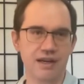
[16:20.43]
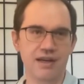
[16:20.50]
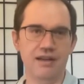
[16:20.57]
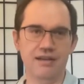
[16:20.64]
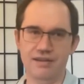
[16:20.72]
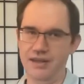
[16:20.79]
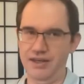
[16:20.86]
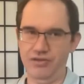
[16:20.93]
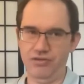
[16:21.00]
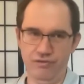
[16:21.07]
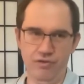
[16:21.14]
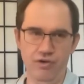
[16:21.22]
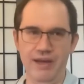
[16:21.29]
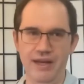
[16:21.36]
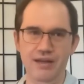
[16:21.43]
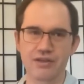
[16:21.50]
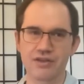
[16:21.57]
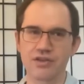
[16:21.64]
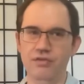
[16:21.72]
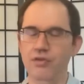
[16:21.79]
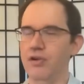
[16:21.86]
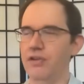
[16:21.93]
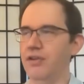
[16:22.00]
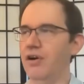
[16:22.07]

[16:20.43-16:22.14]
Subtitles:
contextual format, and so forth.